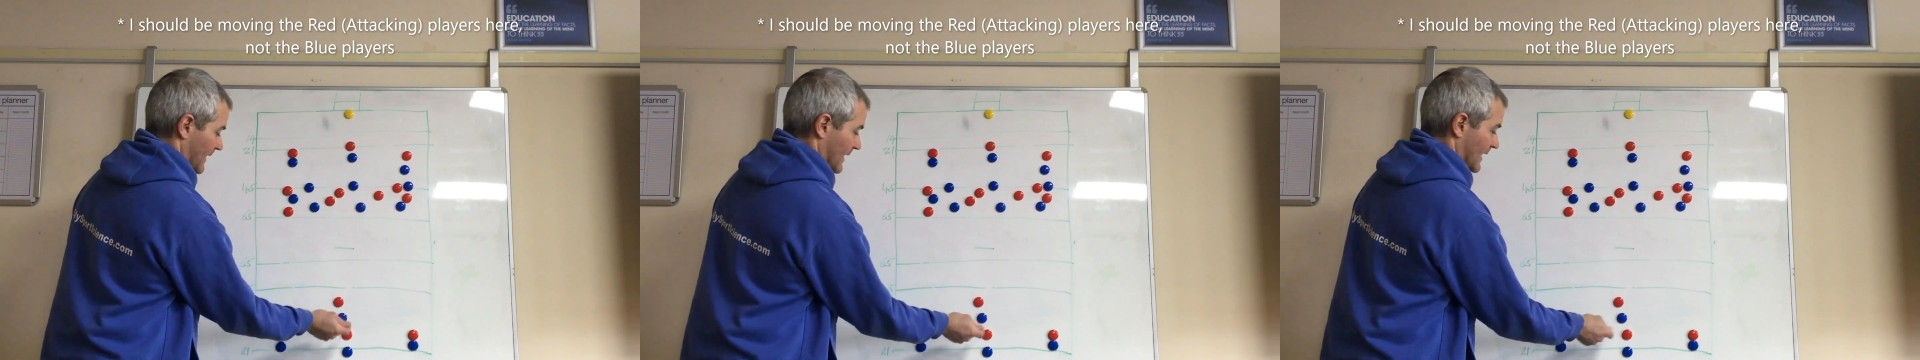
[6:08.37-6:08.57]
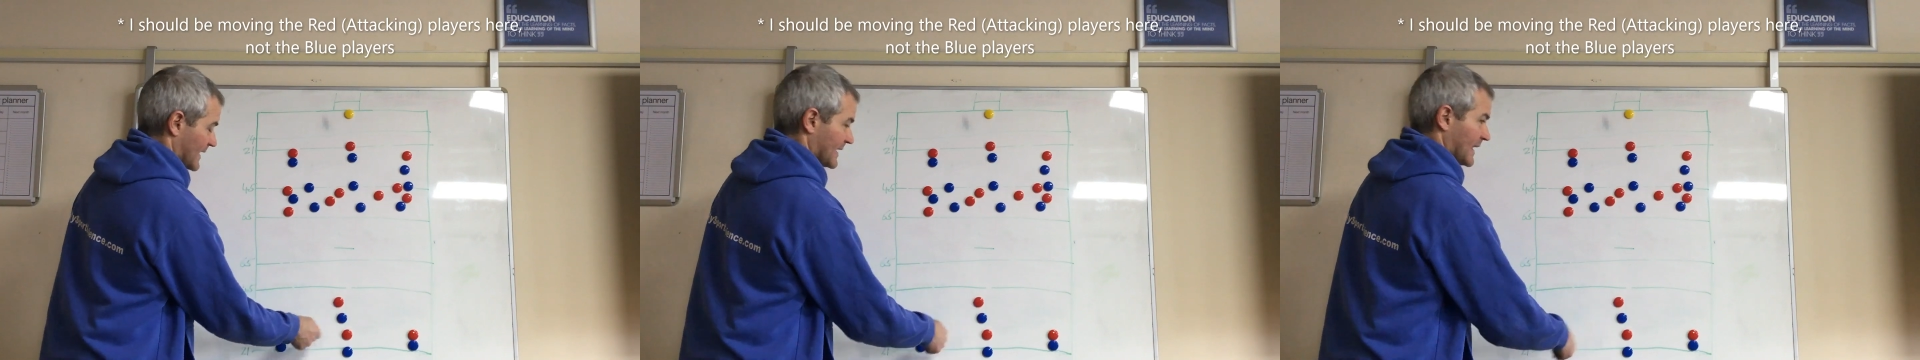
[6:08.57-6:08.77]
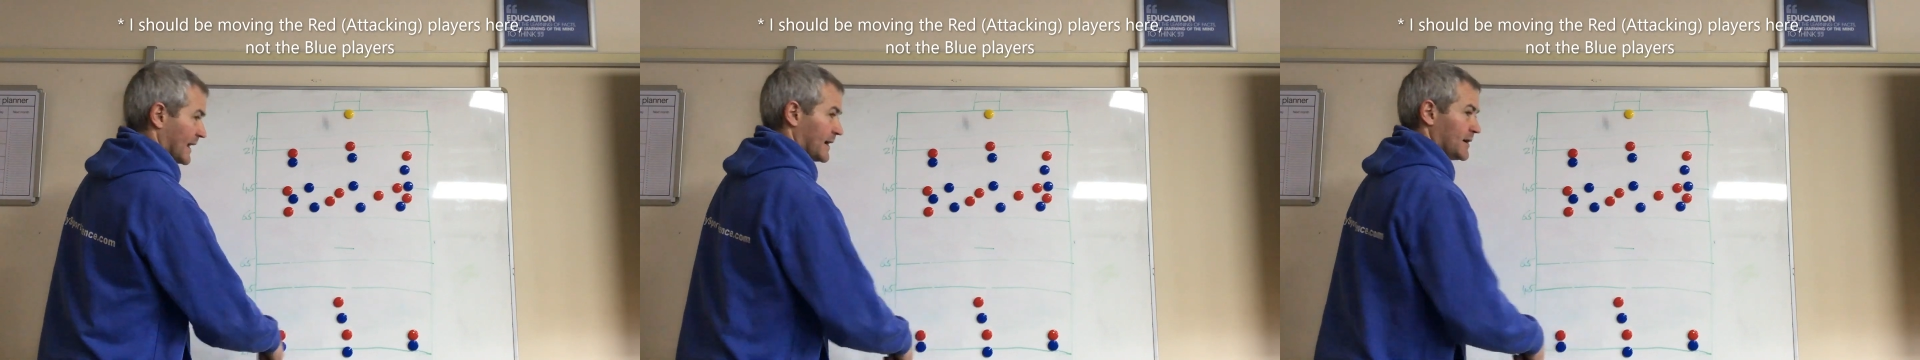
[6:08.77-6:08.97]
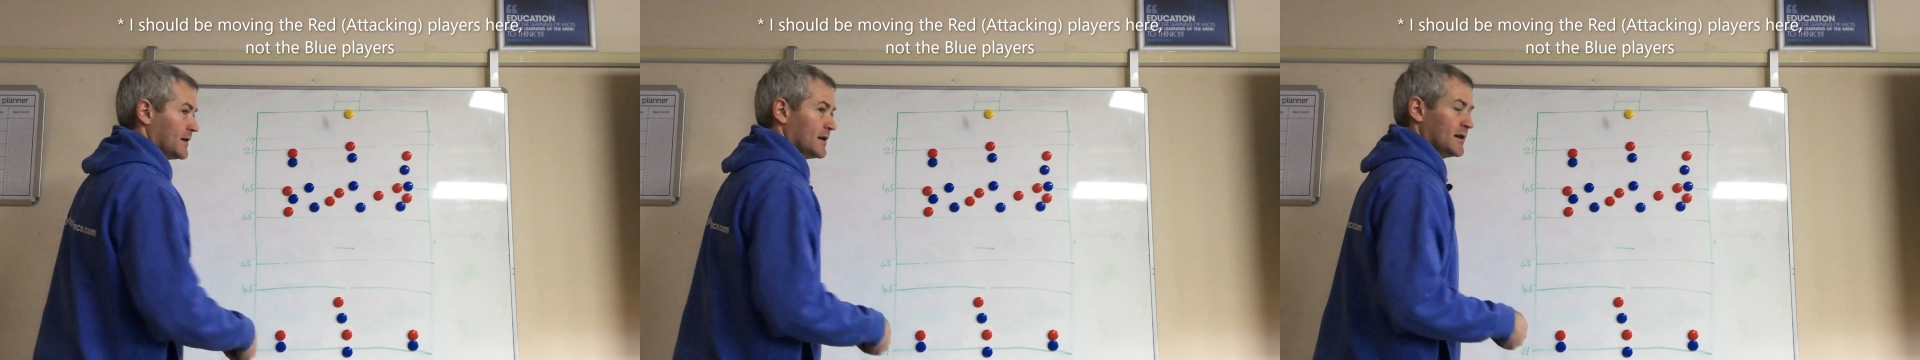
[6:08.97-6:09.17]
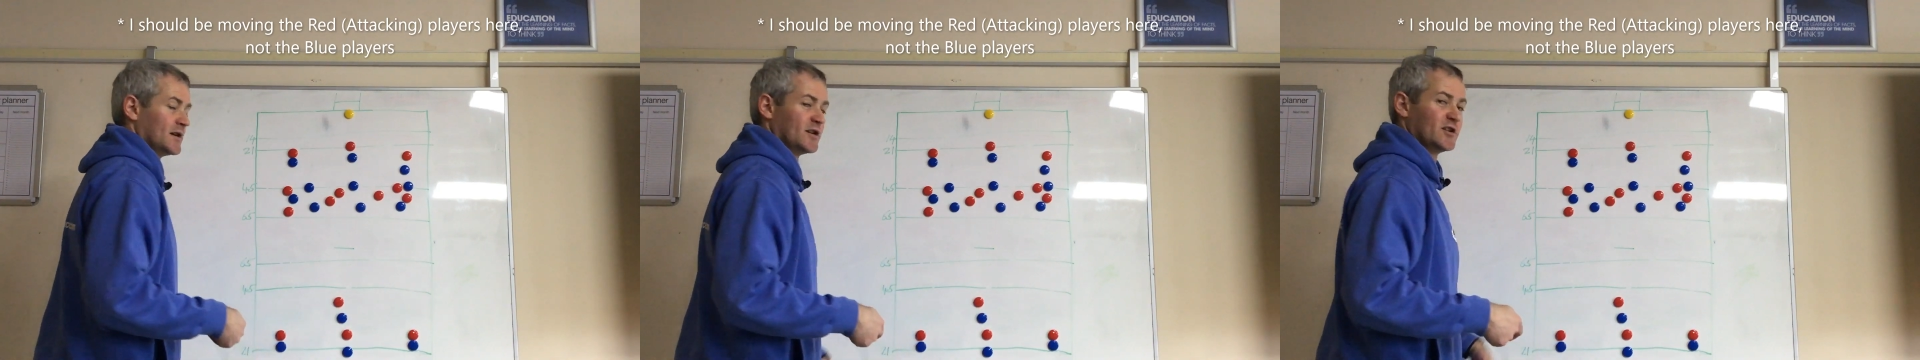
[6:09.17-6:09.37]
and then
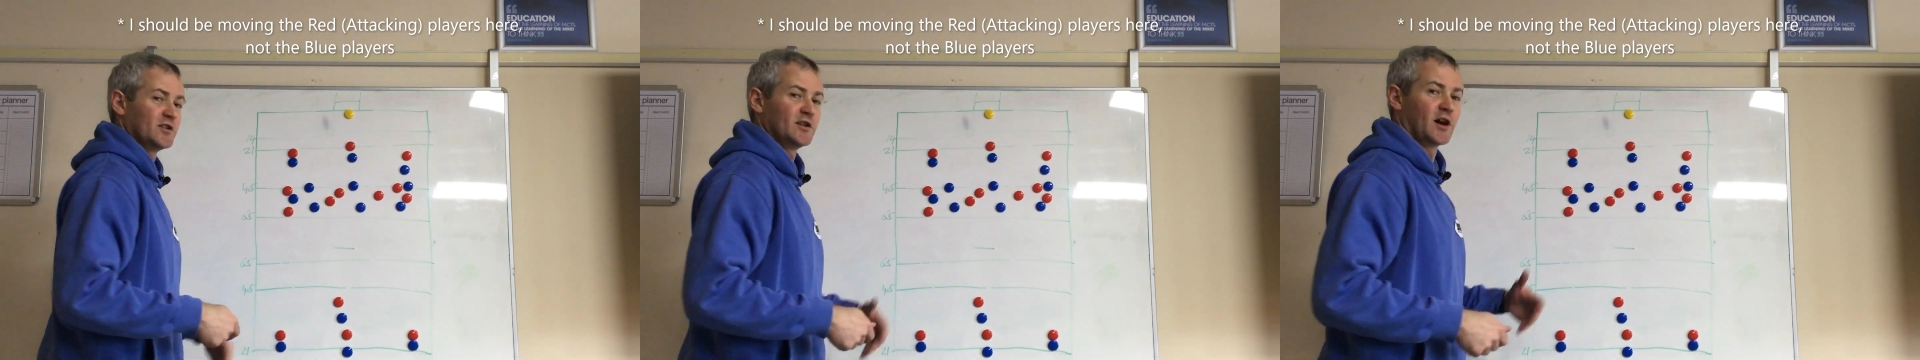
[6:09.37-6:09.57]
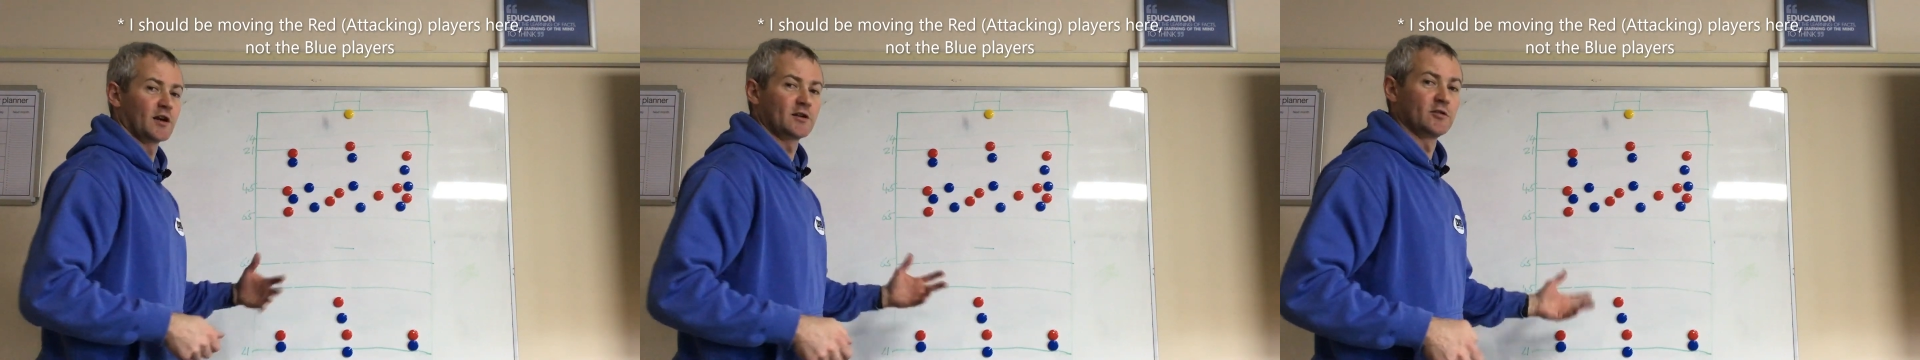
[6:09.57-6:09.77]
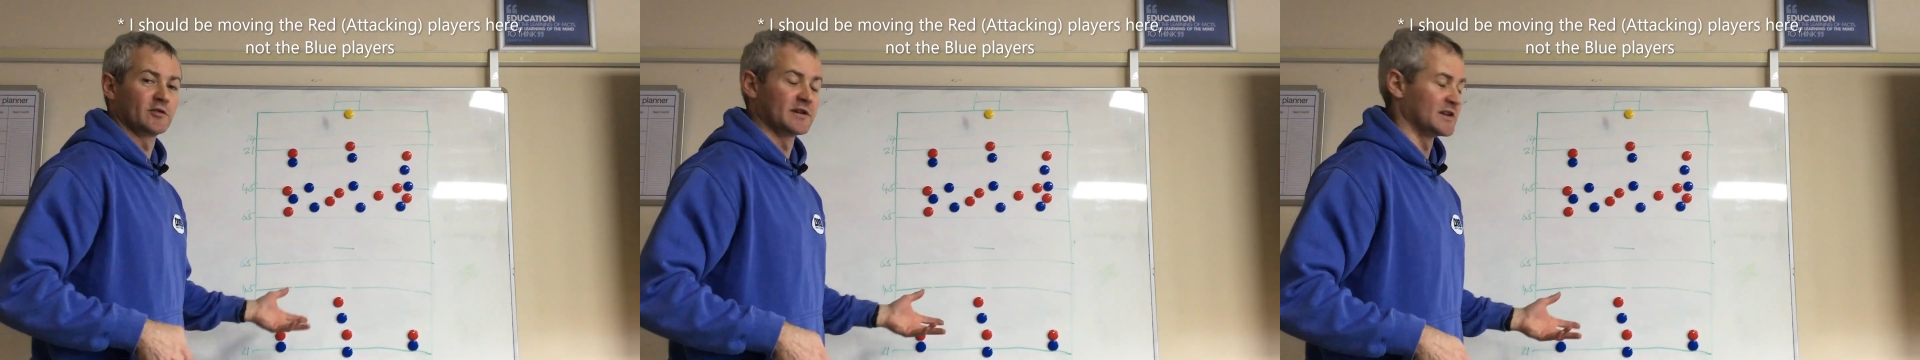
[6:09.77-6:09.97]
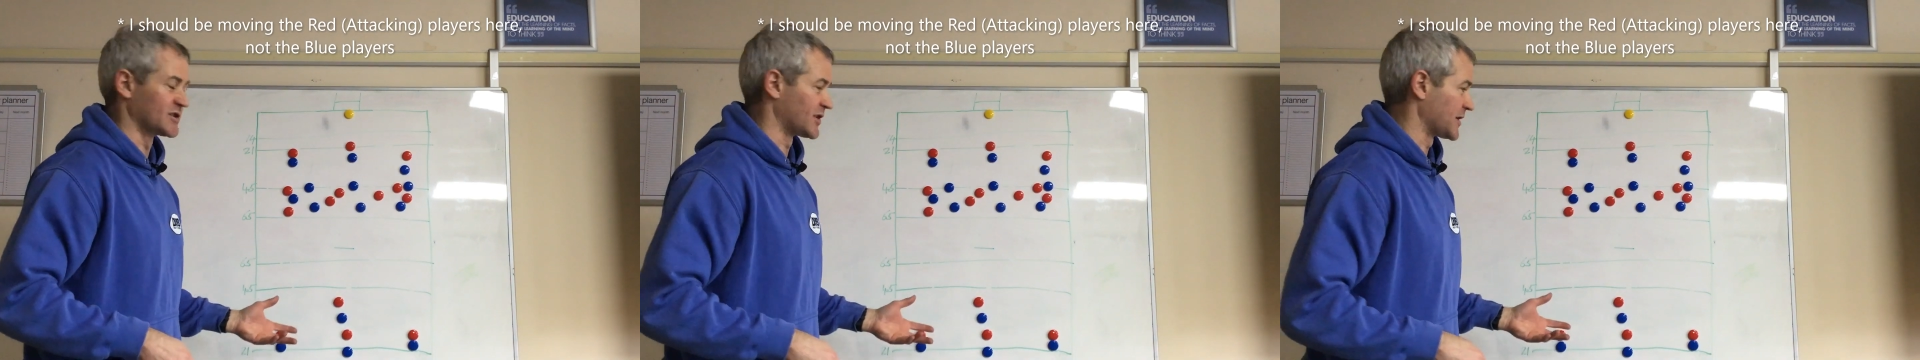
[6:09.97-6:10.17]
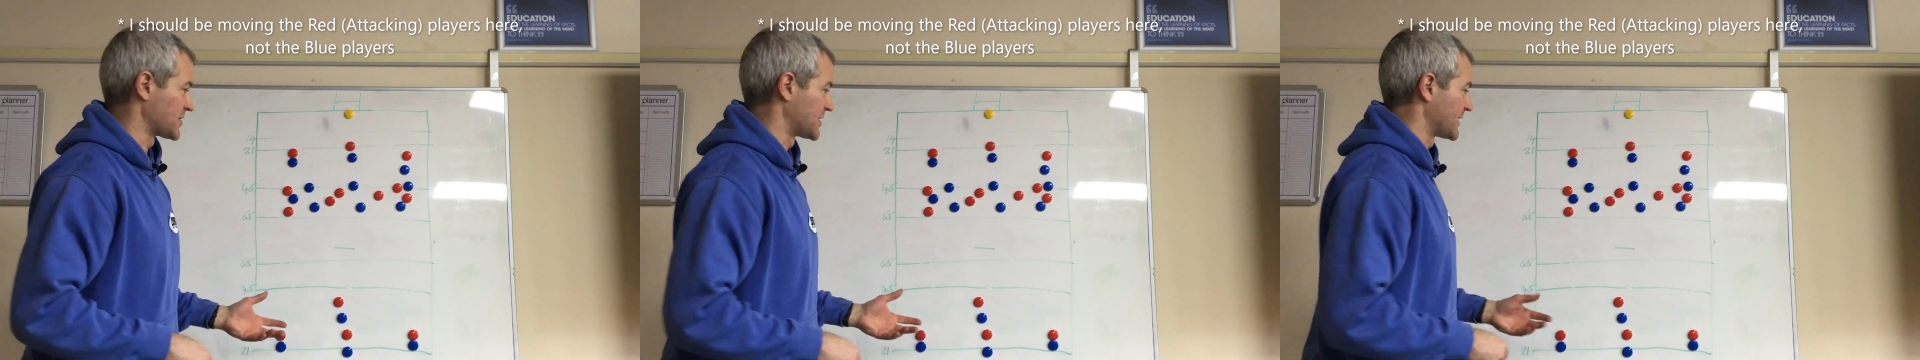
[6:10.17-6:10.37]
not look
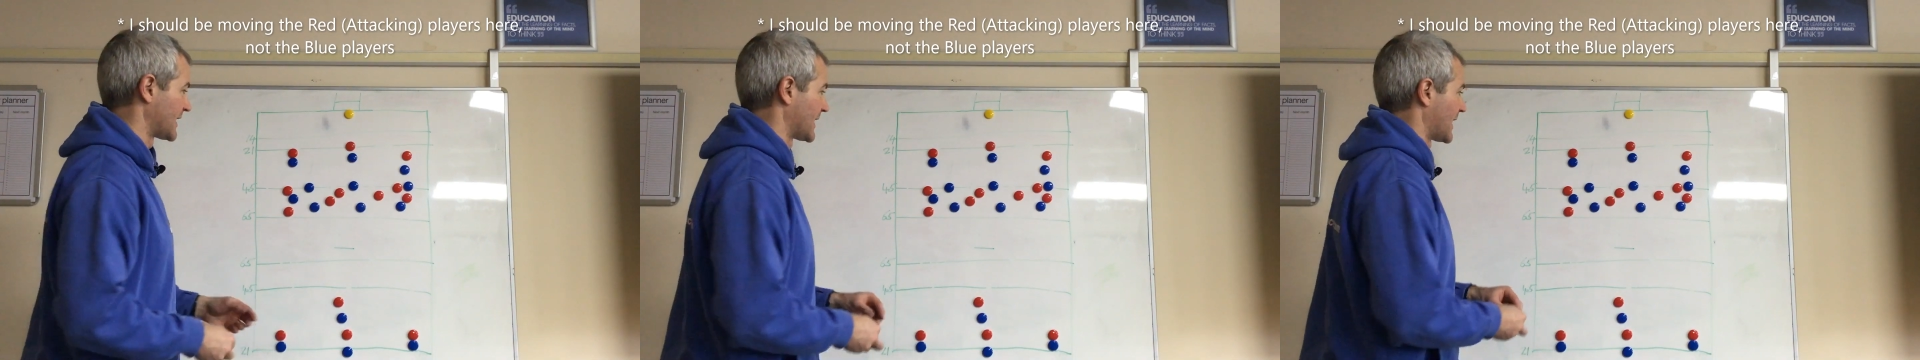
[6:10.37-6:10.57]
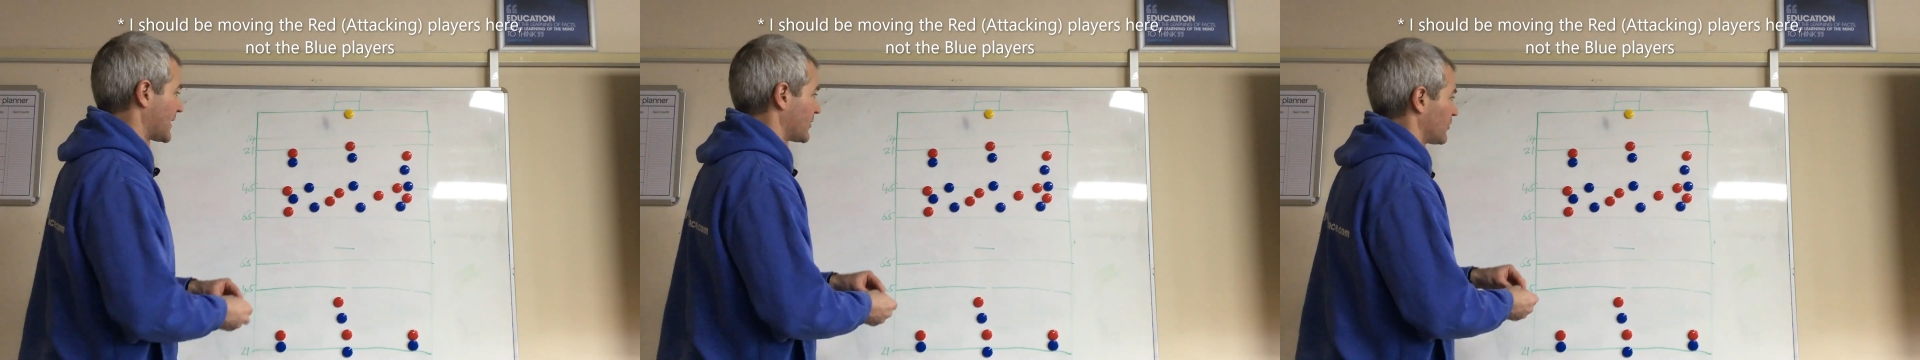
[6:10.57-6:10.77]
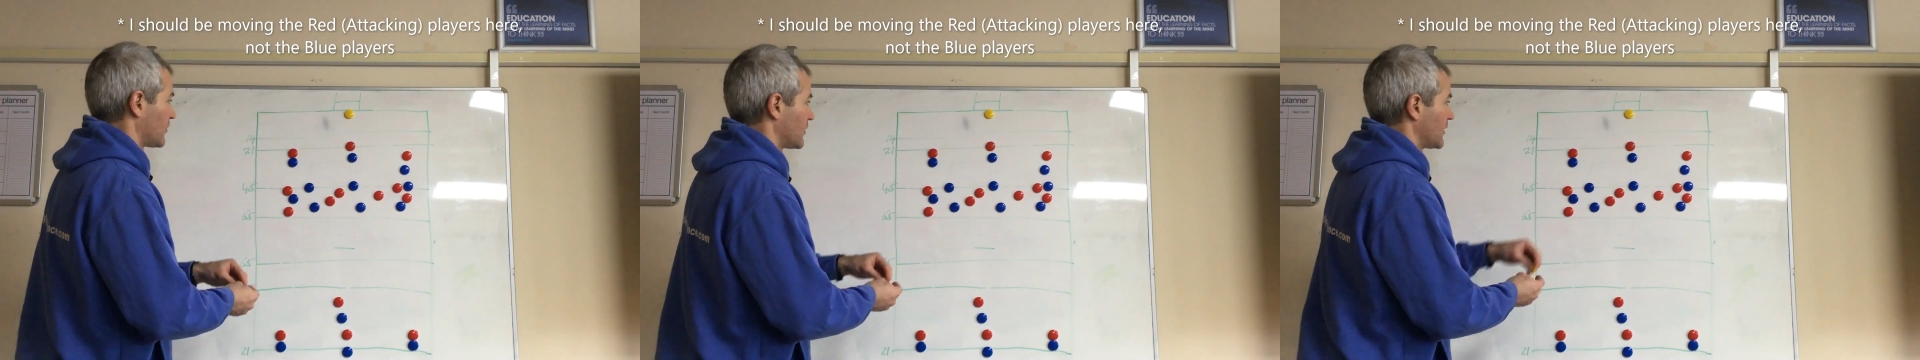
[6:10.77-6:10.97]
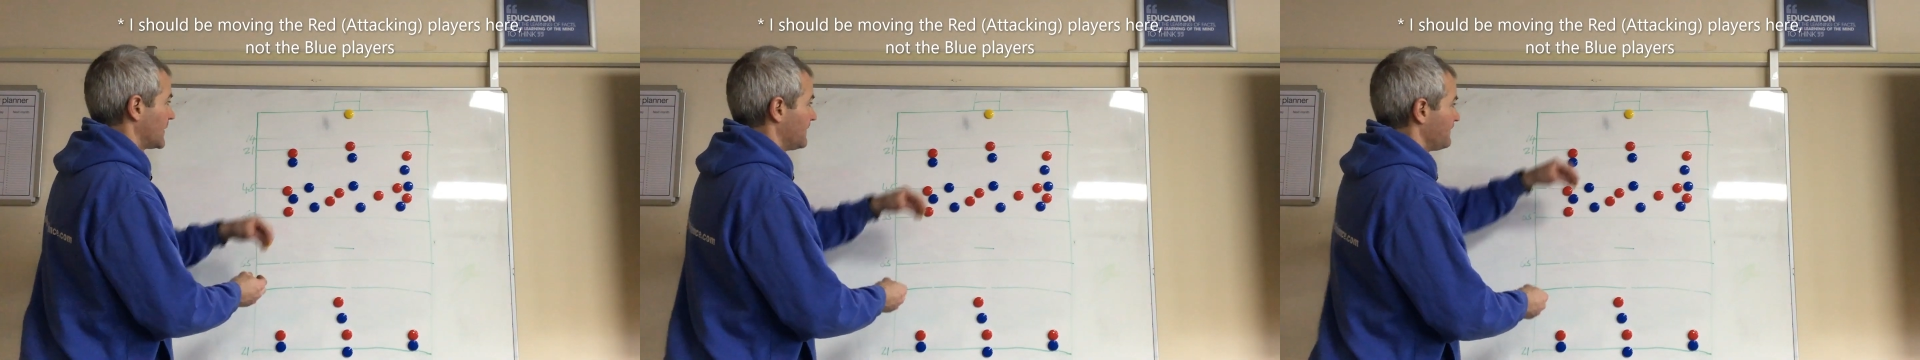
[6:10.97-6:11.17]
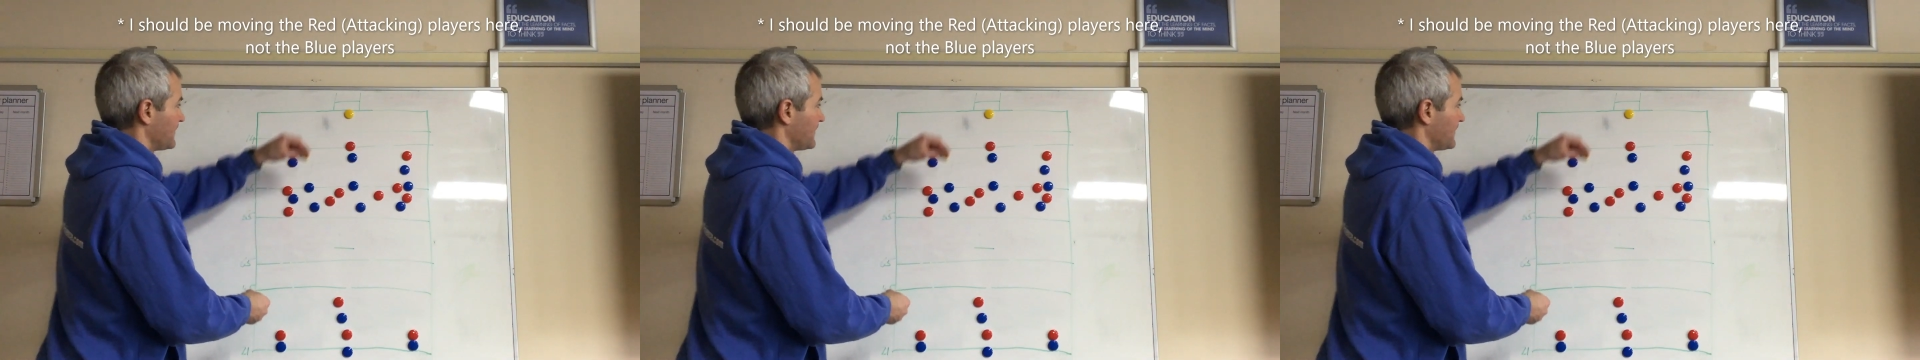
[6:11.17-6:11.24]
interested at all.